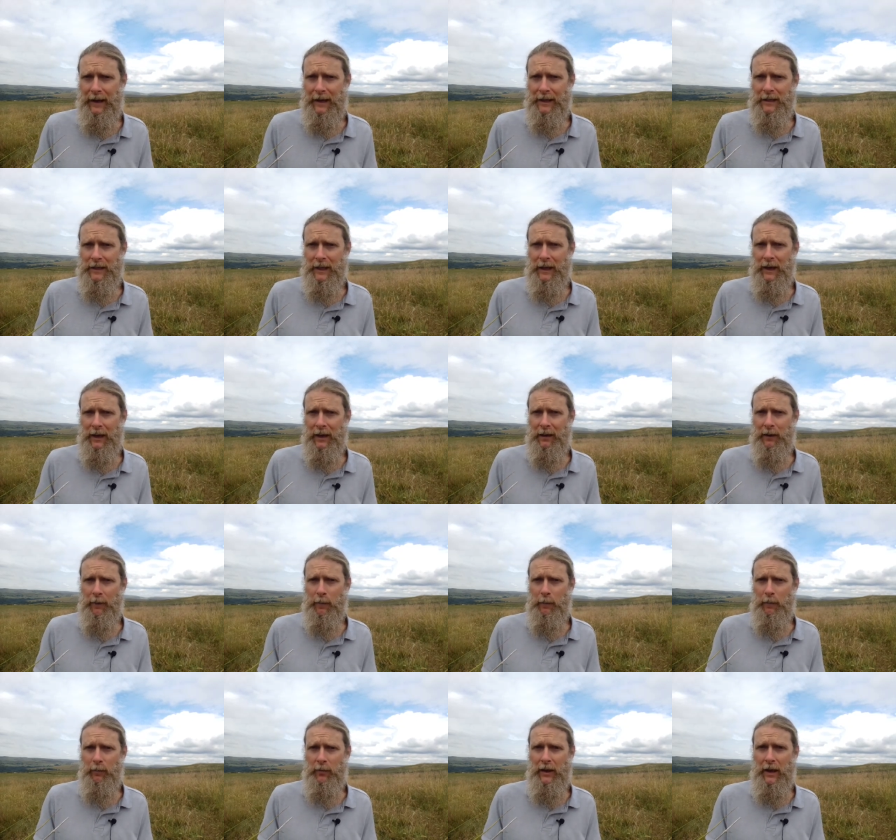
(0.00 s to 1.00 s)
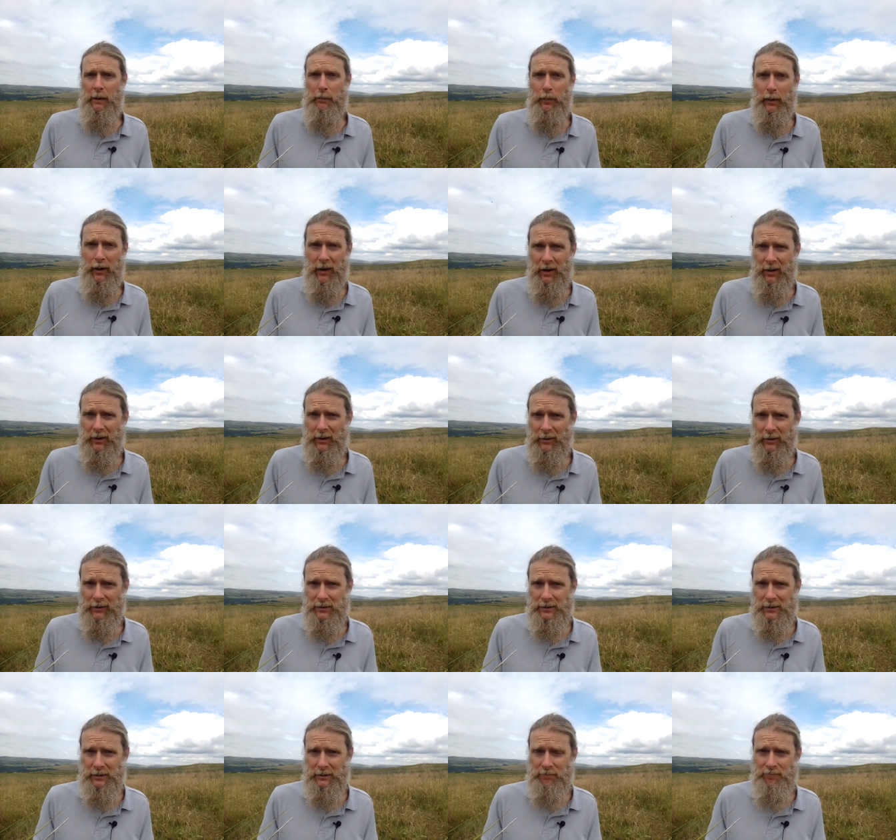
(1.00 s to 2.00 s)
And yet, their
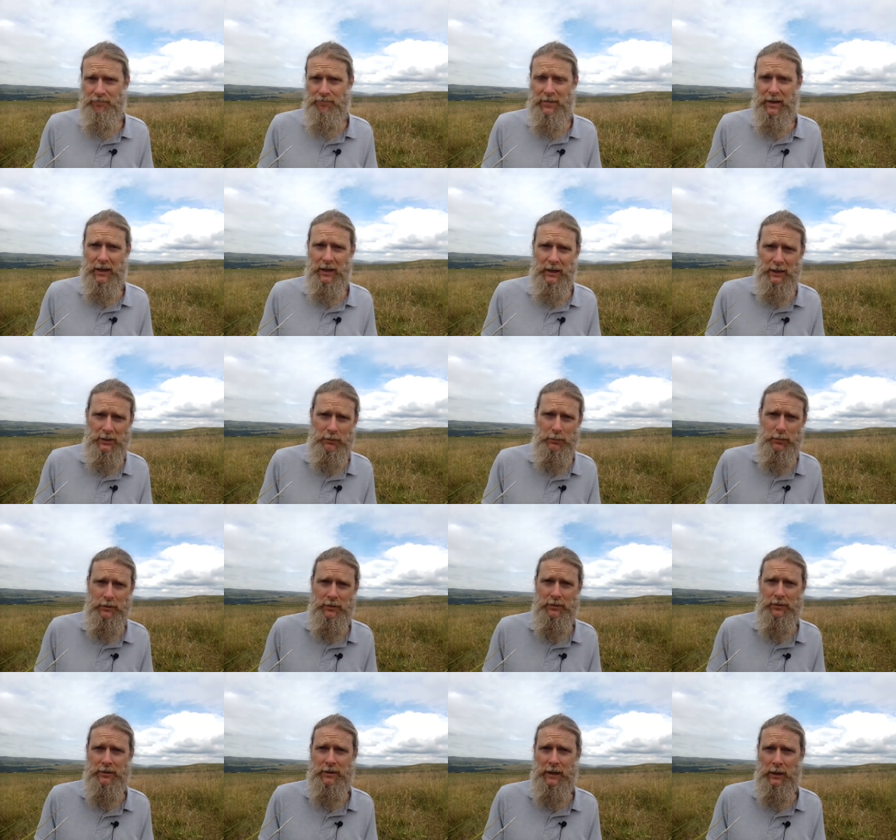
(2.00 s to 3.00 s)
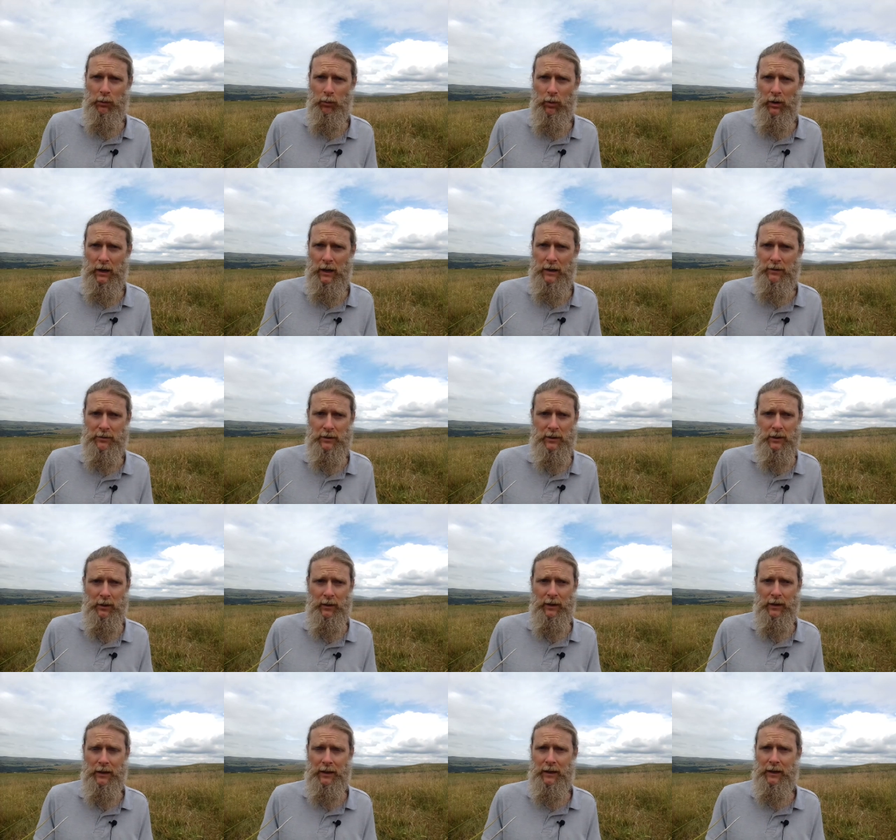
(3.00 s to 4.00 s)
partners, their husbands, their wives are
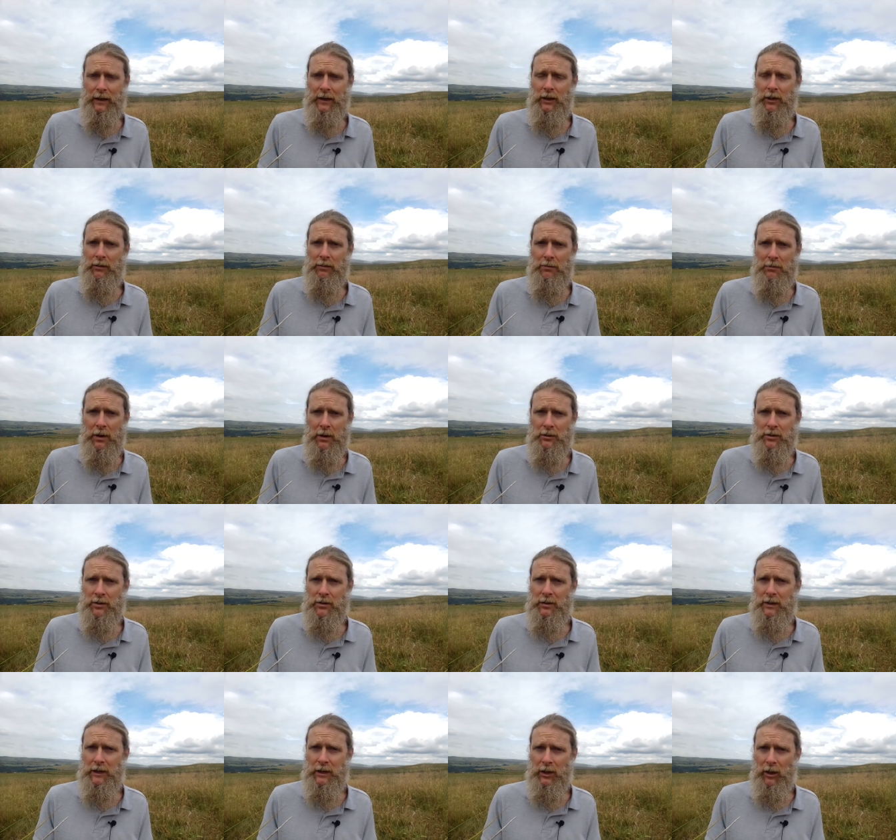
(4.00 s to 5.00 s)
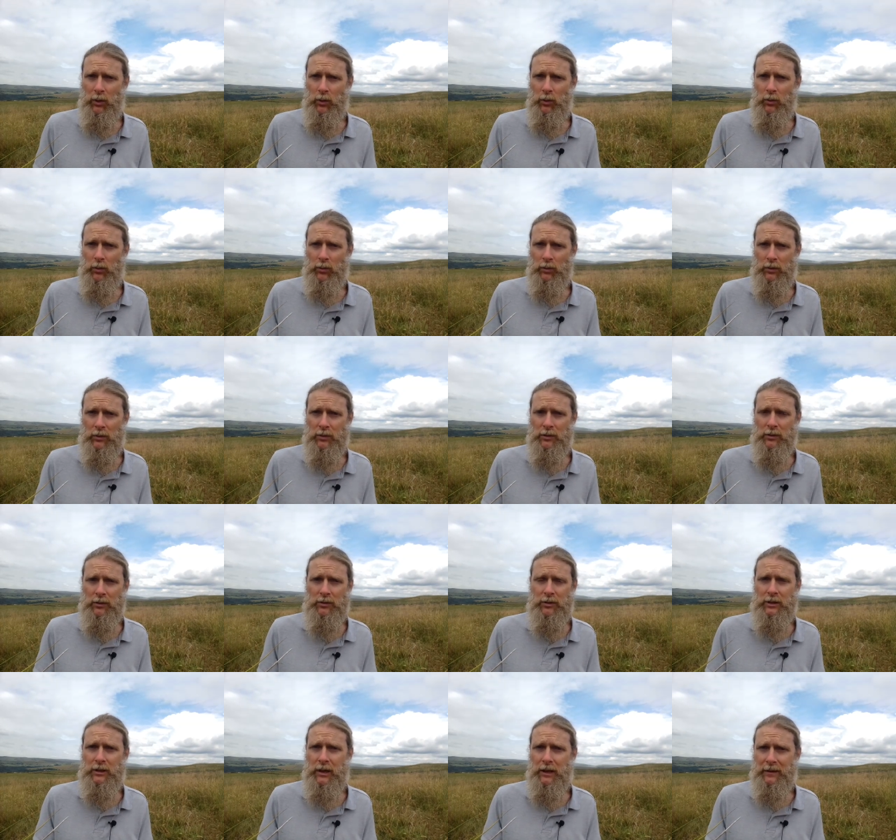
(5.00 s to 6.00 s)
going, You're emotionally cold.
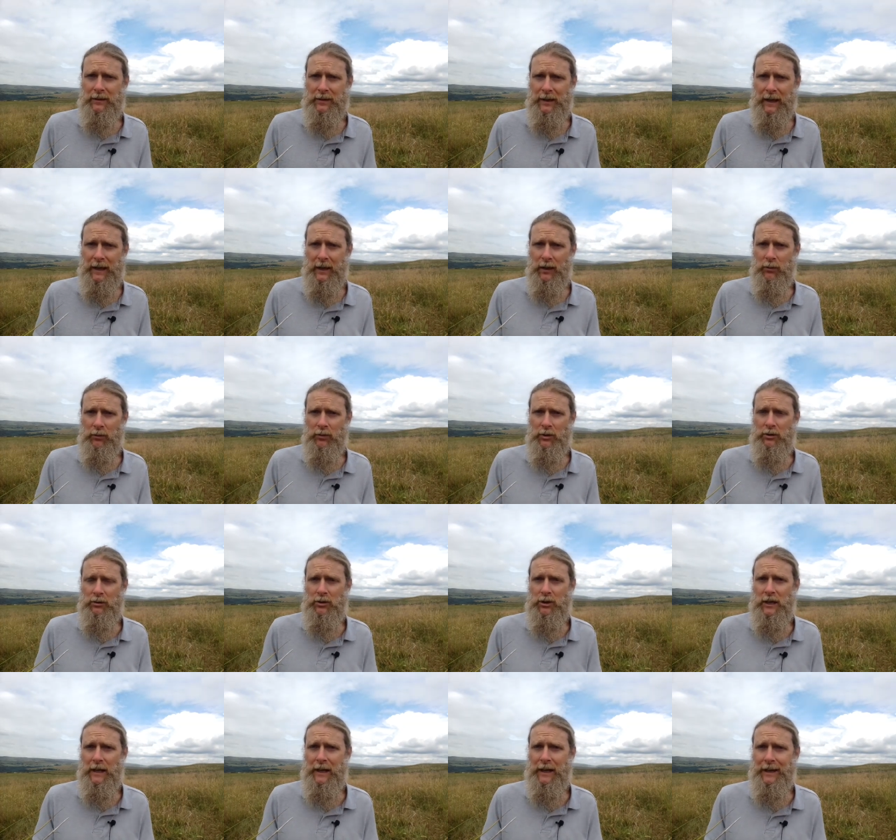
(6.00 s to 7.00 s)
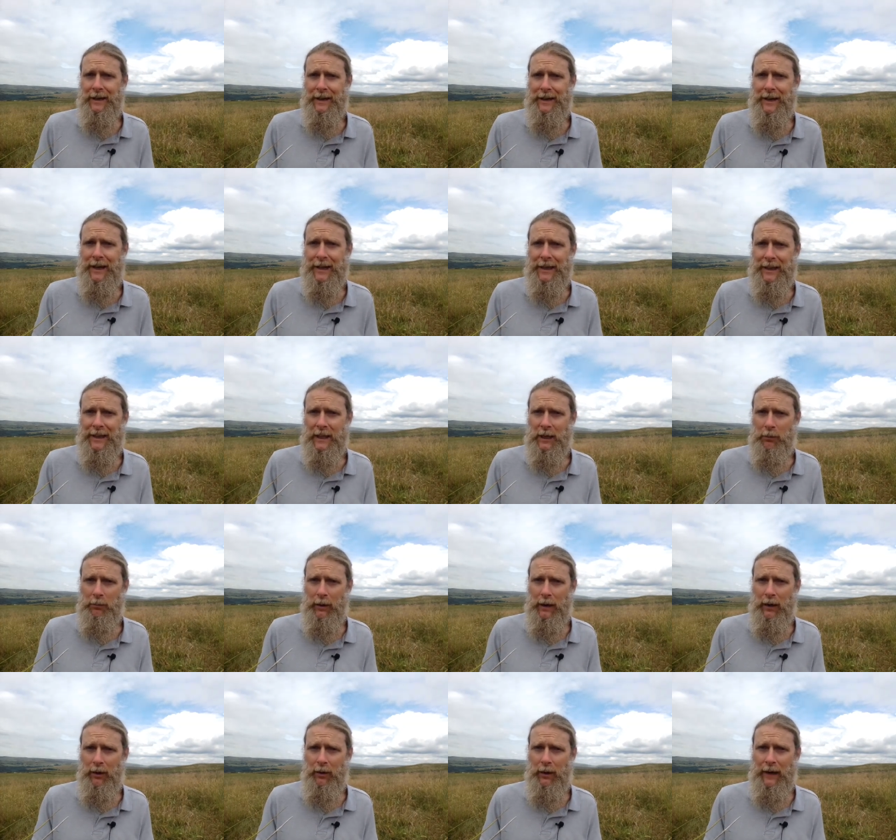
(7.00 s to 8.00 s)
You're shut down. You share nothing
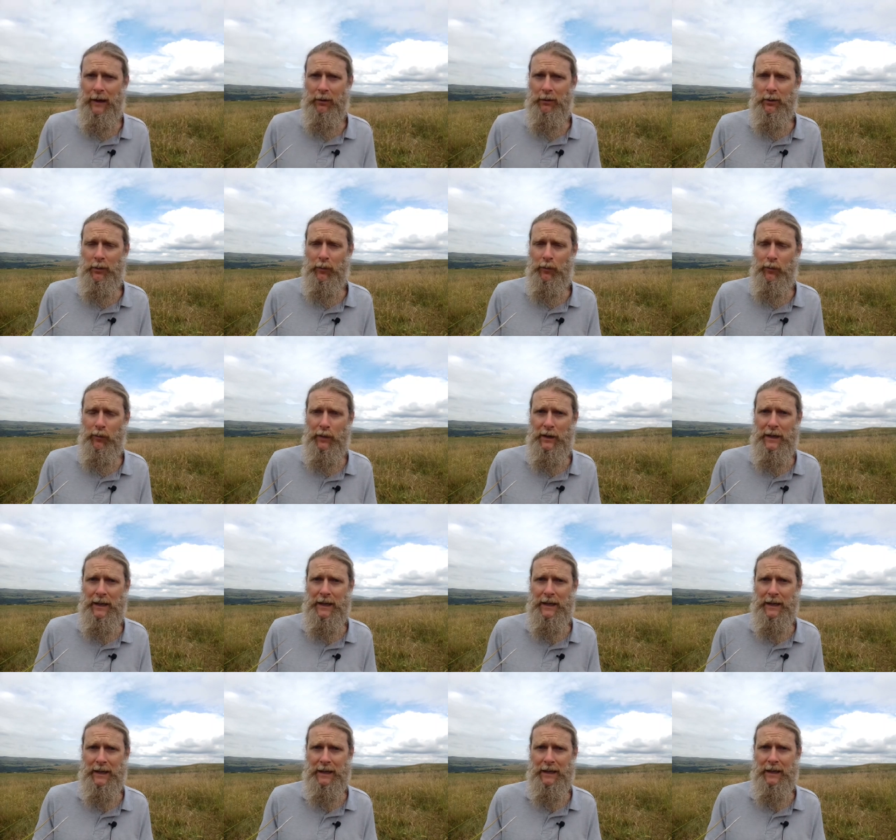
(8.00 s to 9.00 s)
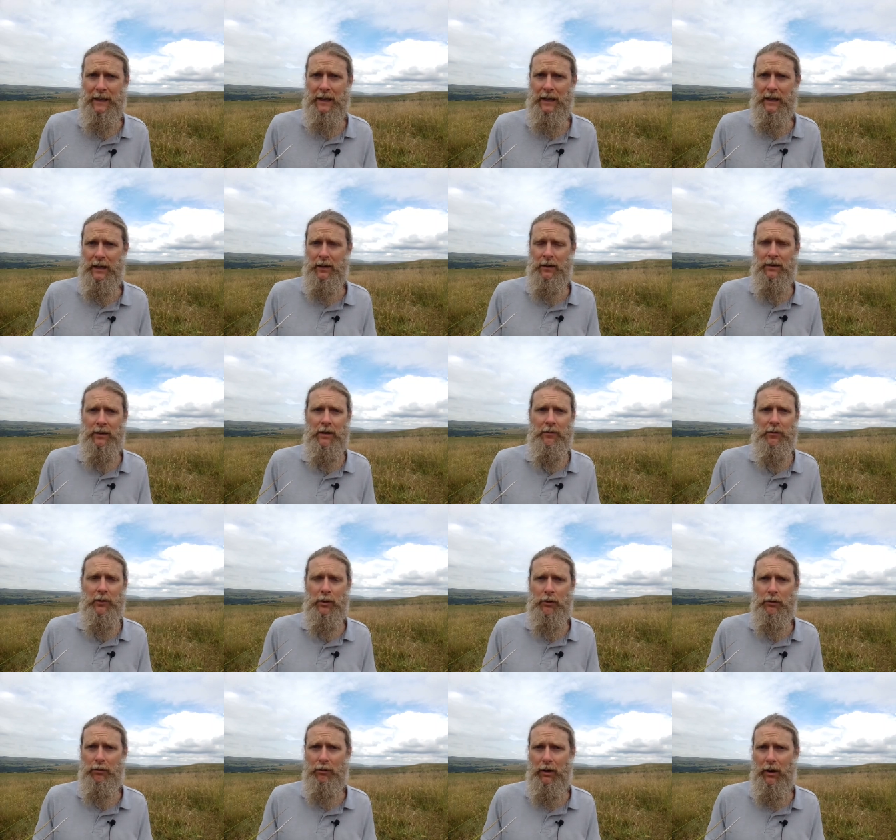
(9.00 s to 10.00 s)
about how you're feeling. You never
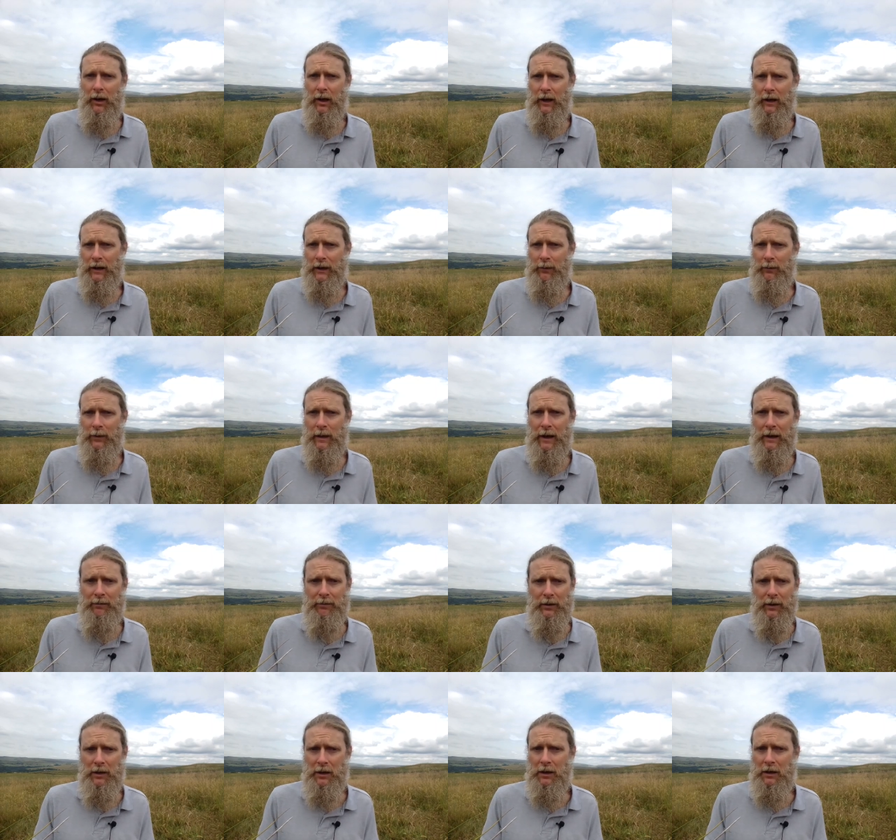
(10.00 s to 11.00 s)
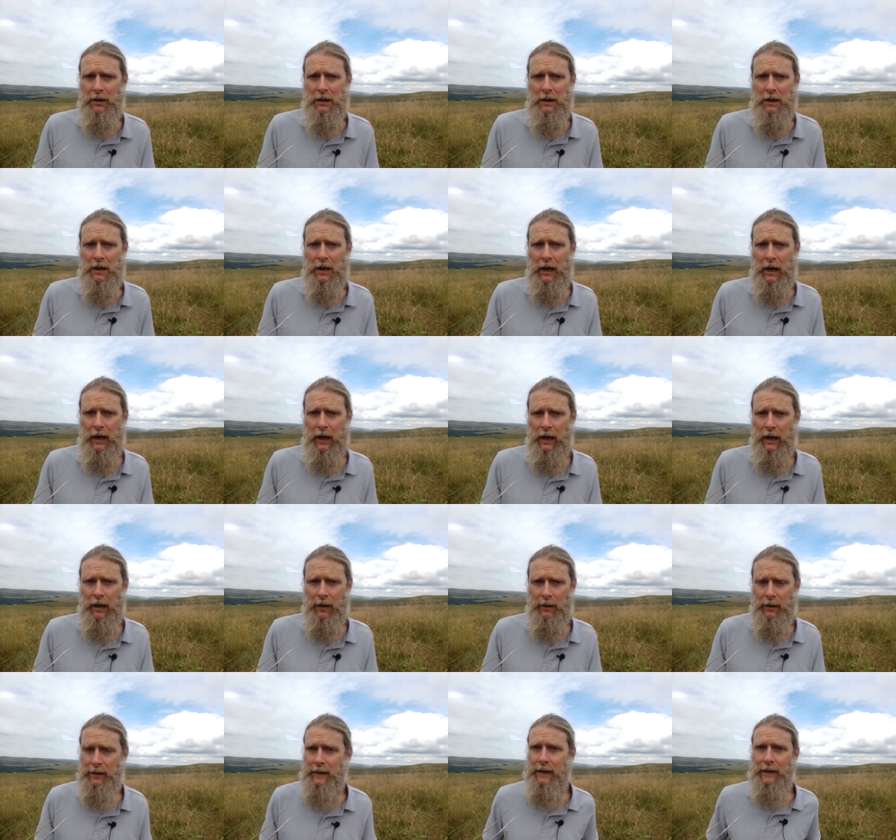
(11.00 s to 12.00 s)
cry. You never
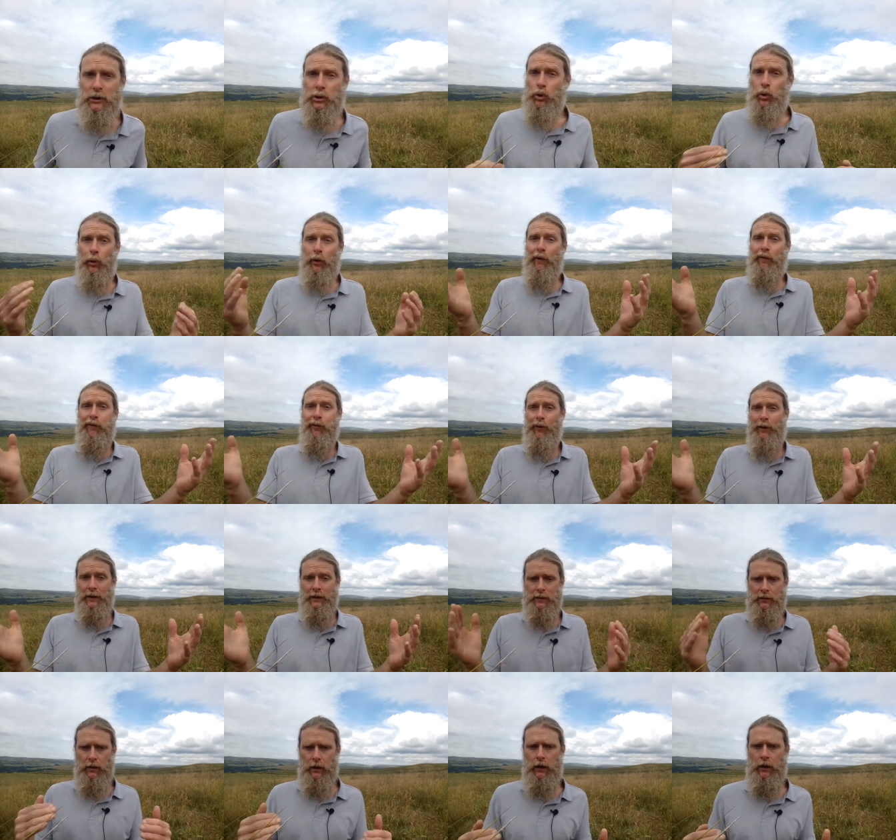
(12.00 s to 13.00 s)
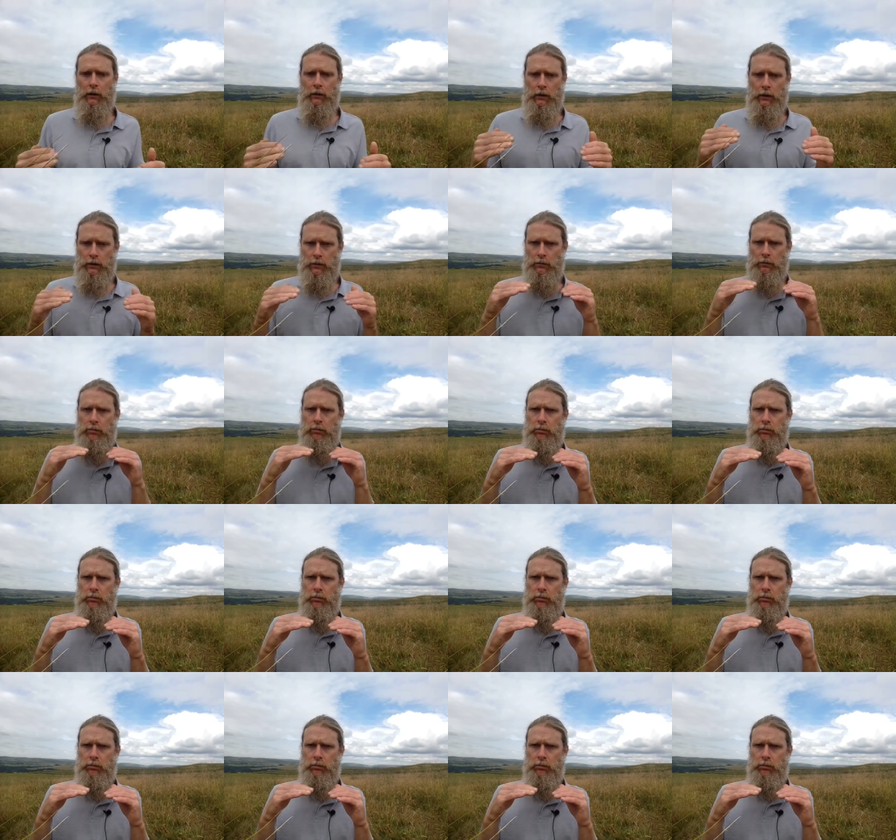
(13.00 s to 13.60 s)
uh, get joyful. It's like this